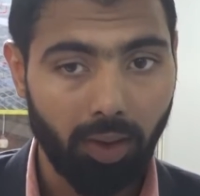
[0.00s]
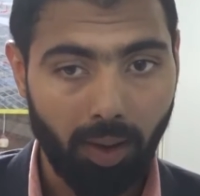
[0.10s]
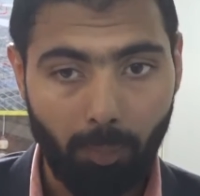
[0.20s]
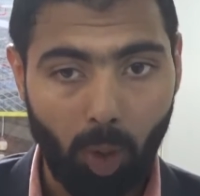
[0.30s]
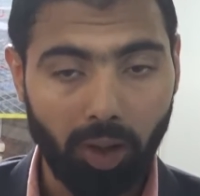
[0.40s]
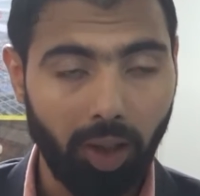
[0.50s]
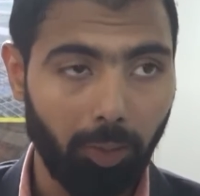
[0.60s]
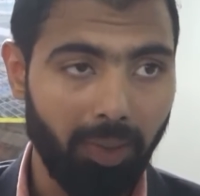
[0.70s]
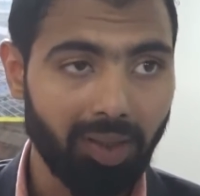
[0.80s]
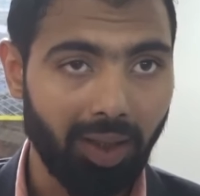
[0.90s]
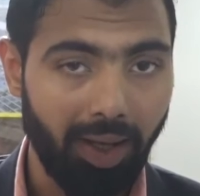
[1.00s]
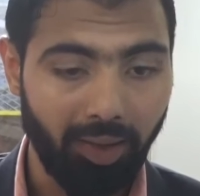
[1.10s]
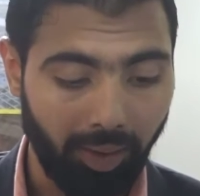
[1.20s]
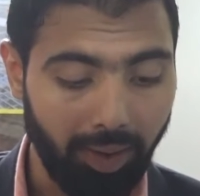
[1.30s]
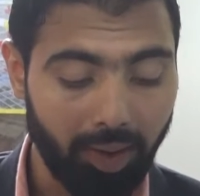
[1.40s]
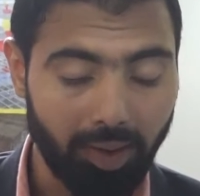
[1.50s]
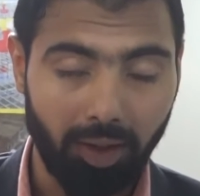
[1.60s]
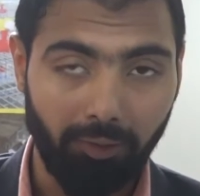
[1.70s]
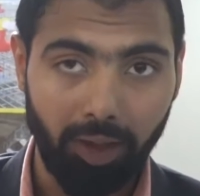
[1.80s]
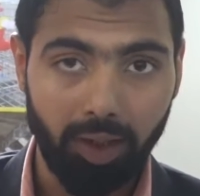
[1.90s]
Uh, poultry equipments like
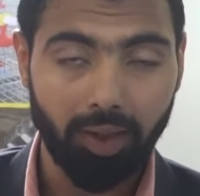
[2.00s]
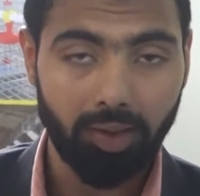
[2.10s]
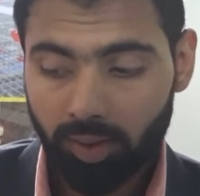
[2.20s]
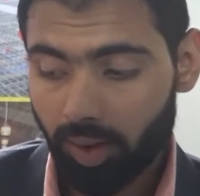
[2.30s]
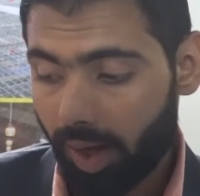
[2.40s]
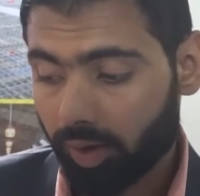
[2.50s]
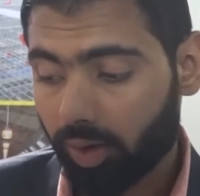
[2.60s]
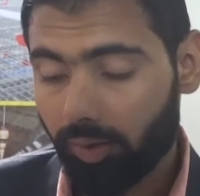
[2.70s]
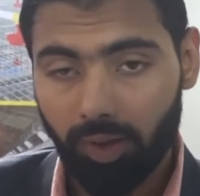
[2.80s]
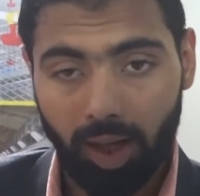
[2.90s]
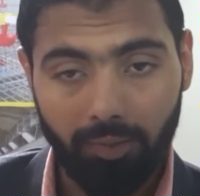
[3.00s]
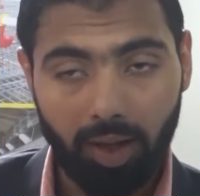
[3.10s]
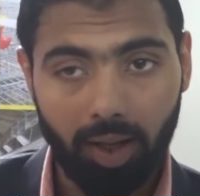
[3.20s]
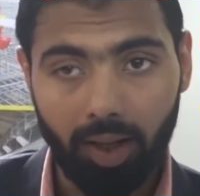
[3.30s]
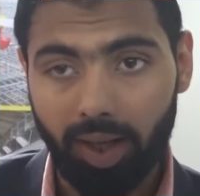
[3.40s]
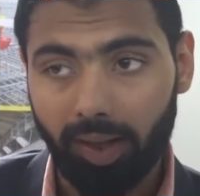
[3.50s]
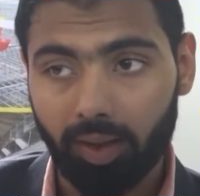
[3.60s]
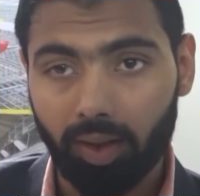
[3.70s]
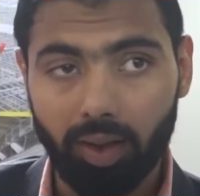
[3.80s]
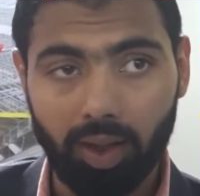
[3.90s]
drinkers and feeders sir actually we have a
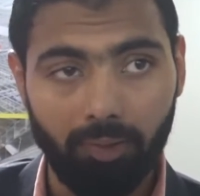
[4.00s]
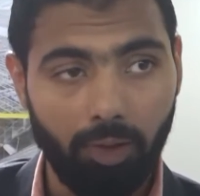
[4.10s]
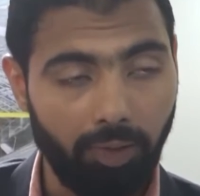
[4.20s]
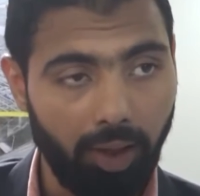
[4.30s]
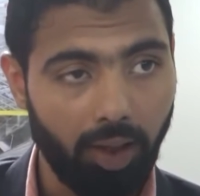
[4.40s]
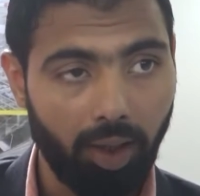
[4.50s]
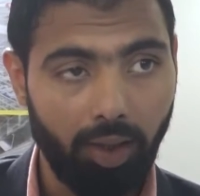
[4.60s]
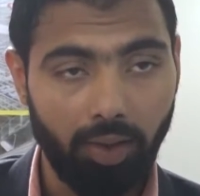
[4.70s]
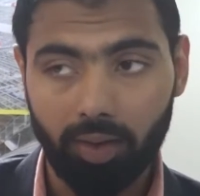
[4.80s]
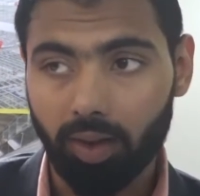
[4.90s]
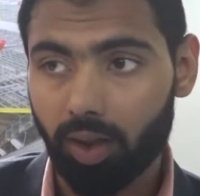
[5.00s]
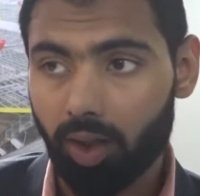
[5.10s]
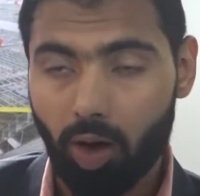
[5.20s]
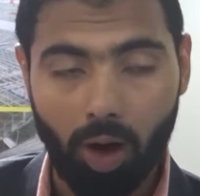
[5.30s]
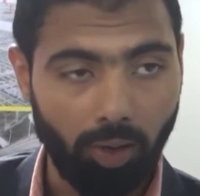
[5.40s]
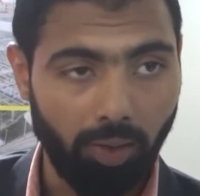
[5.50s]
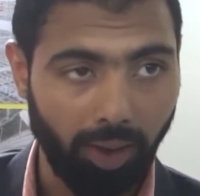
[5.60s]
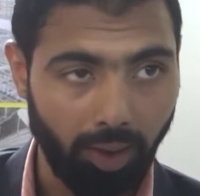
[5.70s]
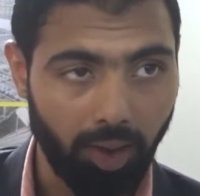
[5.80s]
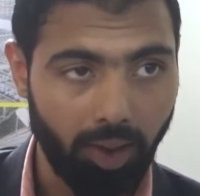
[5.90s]
like a turbo feeder uh, auto
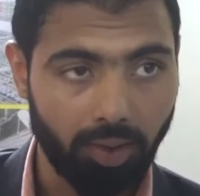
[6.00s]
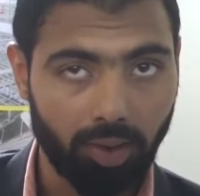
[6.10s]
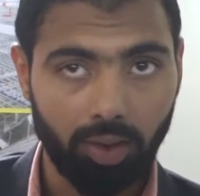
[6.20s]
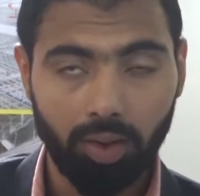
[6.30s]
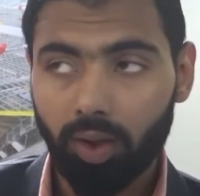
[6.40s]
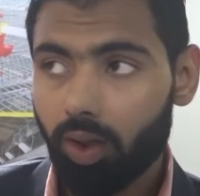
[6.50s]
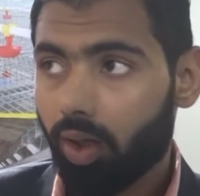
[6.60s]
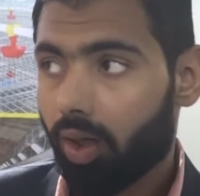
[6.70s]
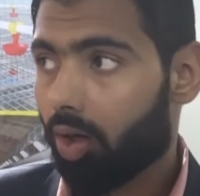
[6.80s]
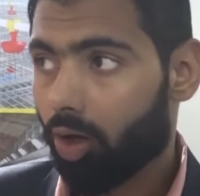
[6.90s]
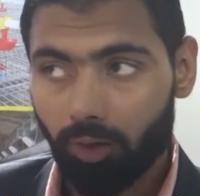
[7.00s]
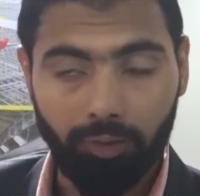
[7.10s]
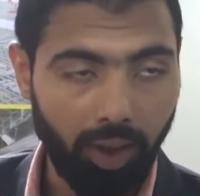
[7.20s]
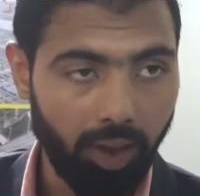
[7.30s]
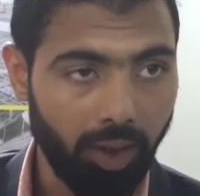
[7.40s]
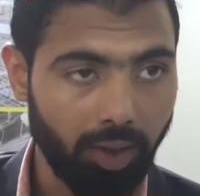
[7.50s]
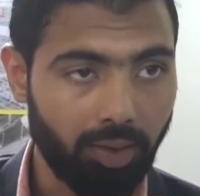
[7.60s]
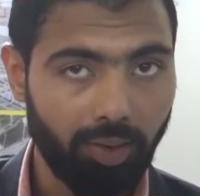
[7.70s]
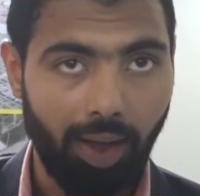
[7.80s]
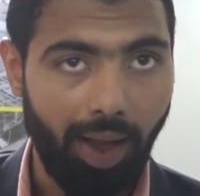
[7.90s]
drinkers auto
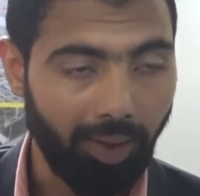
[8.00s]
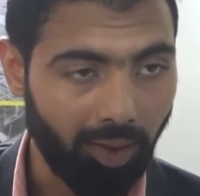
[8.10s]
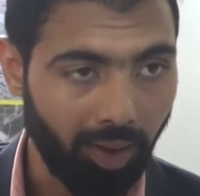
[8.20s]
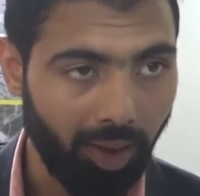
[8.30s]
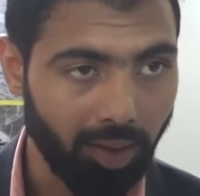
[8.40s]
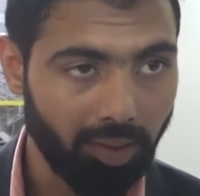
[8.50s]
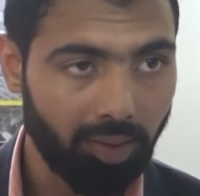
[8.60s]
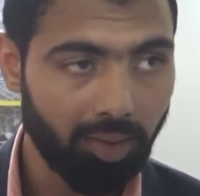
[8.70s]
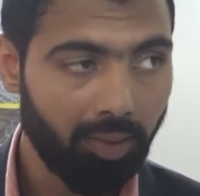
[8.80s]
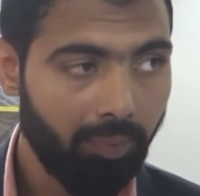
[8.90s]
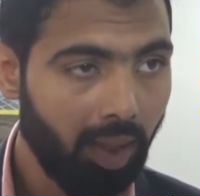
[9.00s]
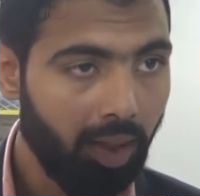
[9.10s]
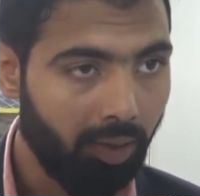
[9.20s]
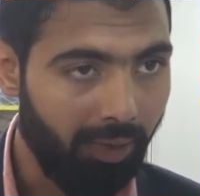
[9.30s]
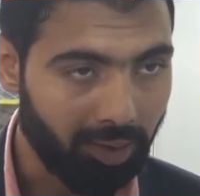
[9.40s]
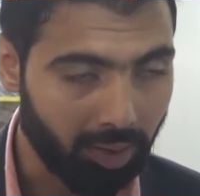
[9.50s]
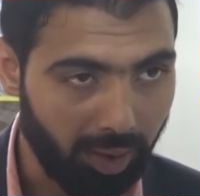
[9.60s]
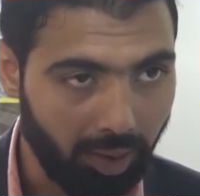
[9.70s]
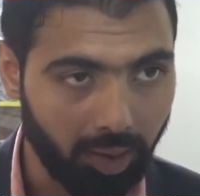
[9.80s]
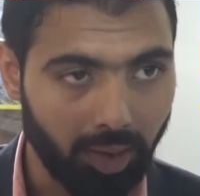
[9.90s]
feeders egg trays
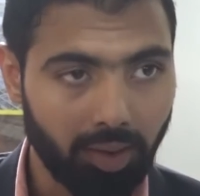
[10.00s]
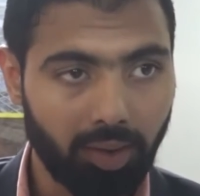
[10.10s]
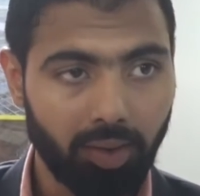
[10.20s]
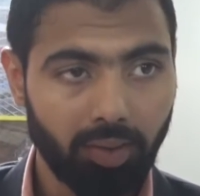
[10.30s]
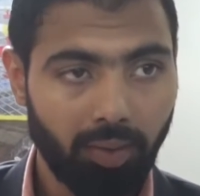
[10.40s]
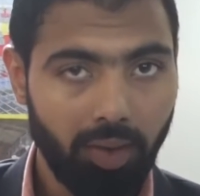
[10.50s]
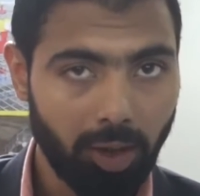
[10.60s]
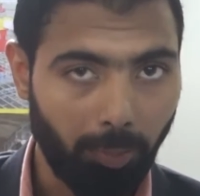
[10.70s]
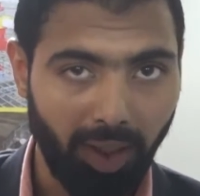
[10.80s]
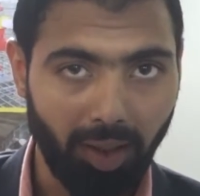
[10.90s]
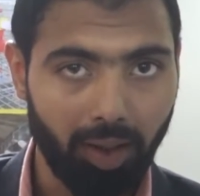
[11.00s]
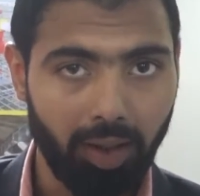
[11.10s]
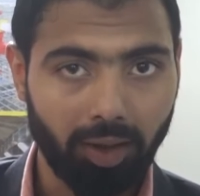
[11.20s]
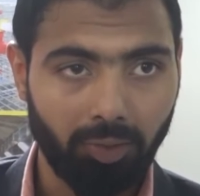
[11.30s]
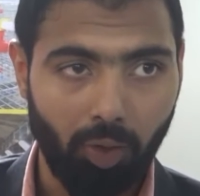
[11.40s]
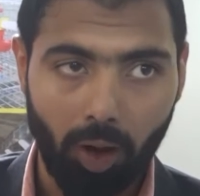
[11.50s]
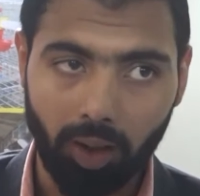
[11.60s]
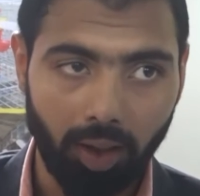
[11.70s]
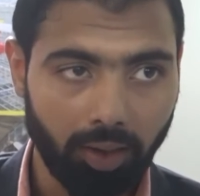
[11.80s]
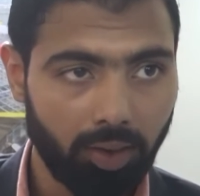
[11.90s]
vaccinators sprinkles
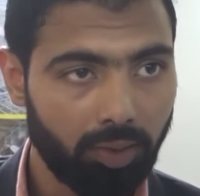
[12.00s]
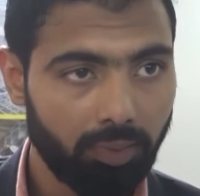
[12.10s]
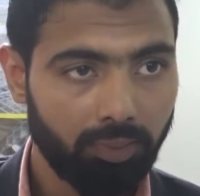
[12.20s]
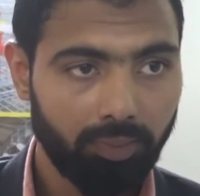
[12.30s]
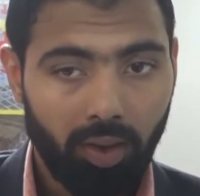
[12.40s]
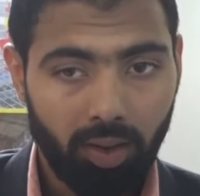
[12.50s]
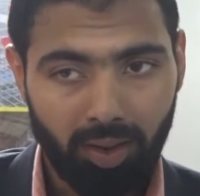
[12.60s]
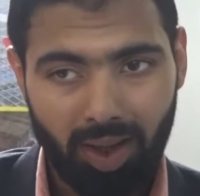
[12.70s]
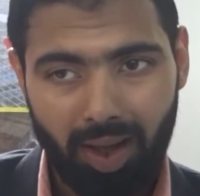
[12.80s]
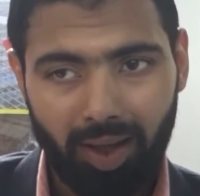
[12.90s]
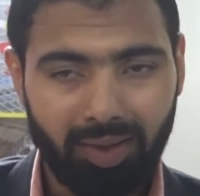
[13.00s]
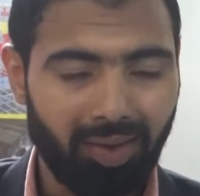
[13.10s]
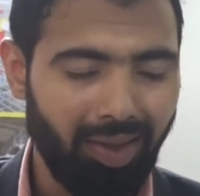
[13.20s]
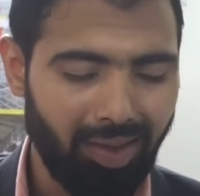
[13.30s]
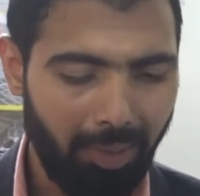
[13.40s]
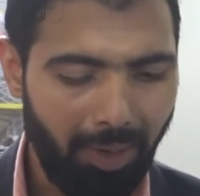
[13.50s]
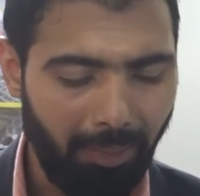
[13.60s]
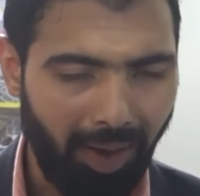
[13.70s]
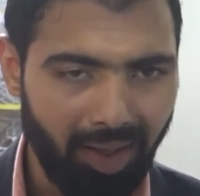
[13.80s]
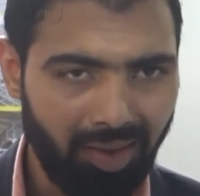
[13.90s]
foggers yeah it's
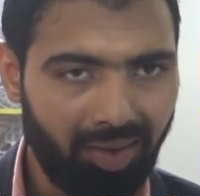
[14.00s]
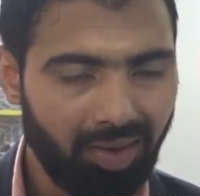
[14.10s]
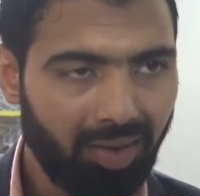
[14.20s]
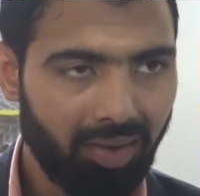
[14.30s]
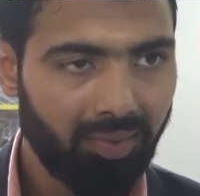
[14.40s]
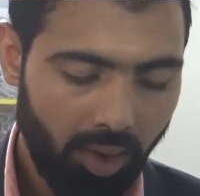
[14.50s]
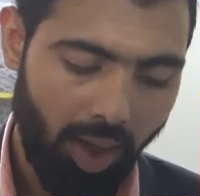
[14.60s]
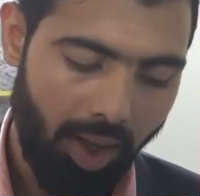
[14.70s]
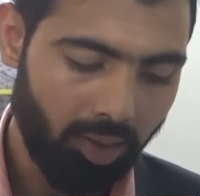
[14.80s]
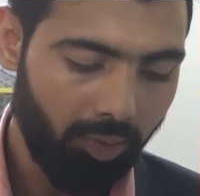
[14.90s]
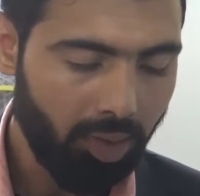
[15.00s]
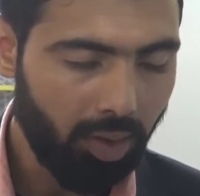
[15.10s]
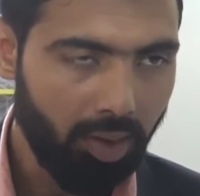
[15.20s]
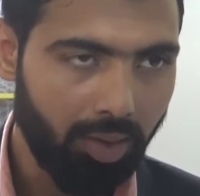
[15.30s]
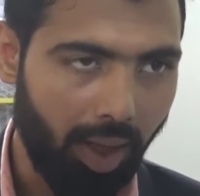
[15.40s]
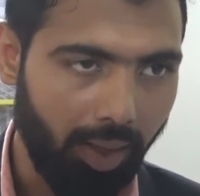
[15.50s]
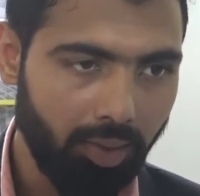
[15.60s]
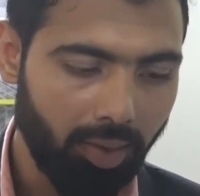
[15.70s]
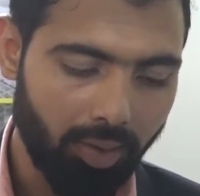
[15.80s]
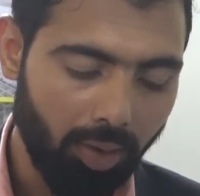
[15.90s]
reasonable price yeah exhibition is nice it's